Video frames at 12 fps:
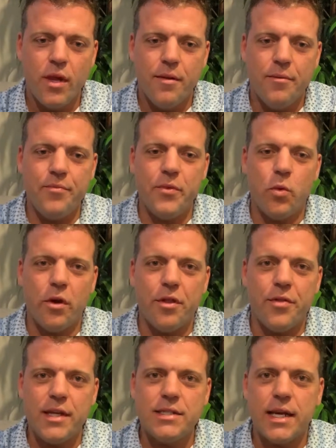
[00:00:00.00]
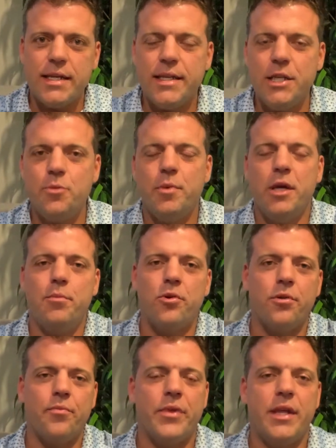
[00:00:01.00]
I teach
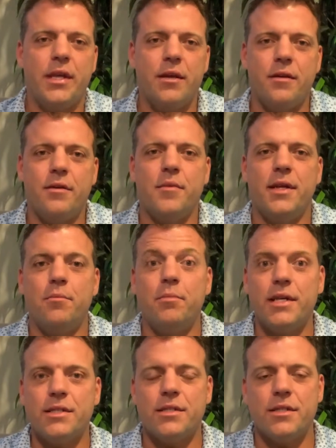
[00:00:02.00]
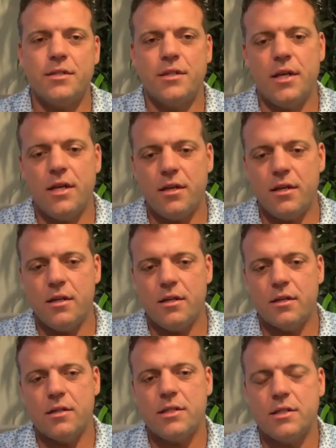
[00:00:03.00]
people in business,
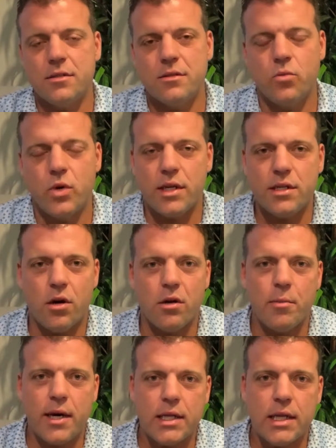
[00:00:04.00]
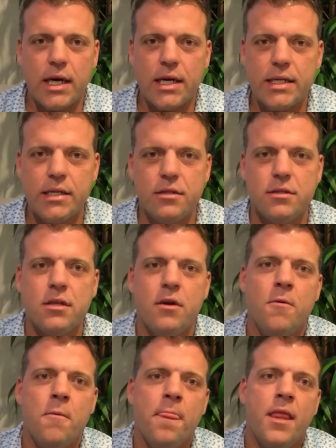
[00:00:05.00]
and it's what I talk about a lot, is
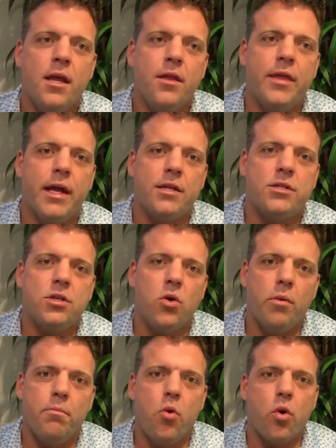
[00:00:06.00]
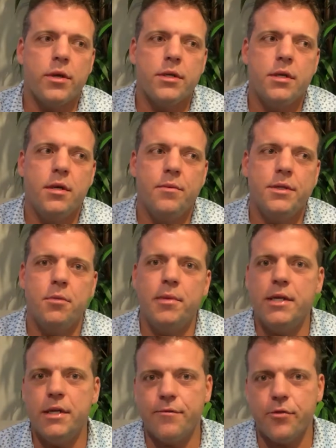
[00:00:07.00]
that it's so important to be
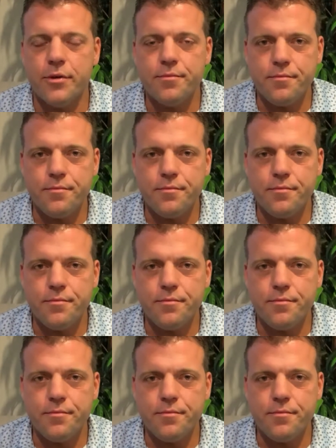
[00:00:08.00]
different,